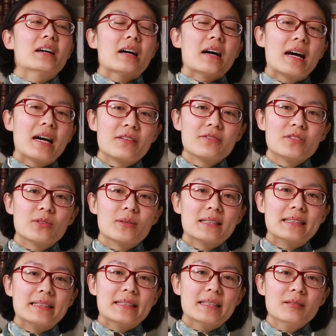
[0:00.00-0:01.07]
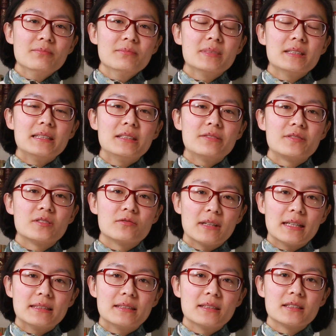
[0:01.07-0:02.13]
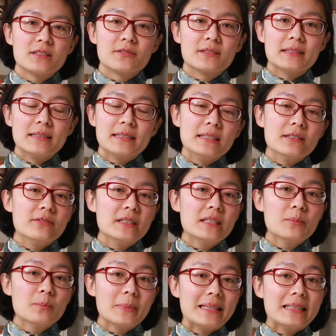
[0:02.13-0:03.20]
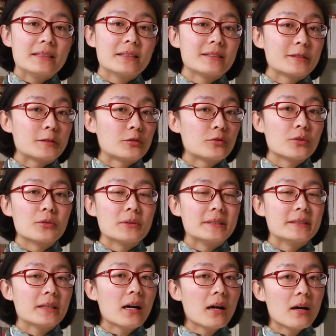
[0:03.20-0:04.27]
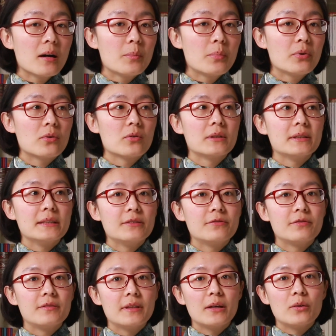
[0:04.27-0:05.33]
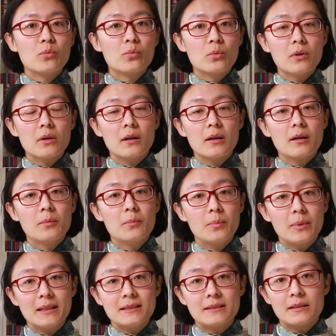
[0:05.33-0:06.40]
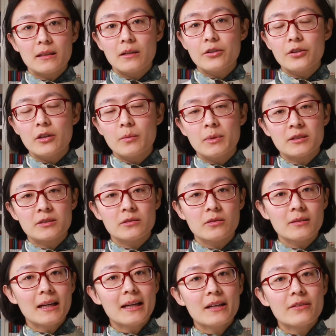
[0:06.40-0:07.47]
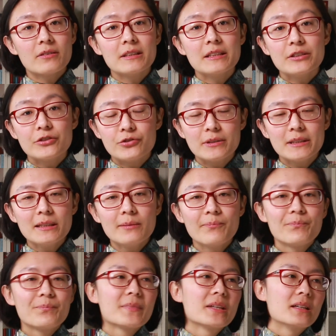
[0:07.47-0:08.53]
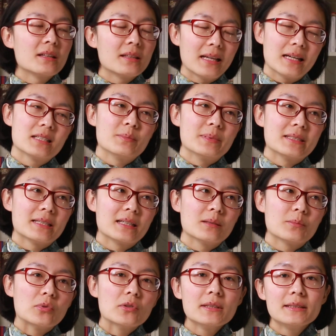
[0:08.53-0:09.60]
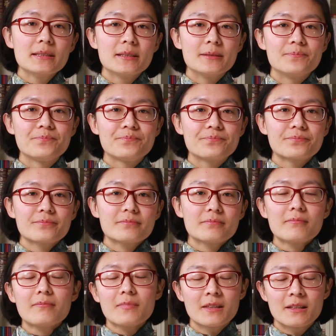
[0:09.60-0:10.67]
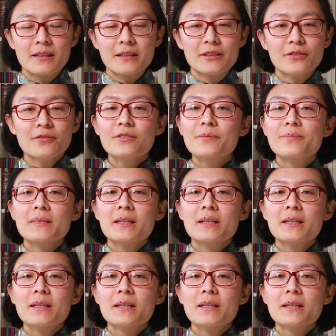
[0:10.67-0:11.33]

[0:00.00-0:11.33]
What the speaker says: I have no idea if the writers for the TV made the stories up or if they were based on her personal life and history. That's beside the point. Kind of.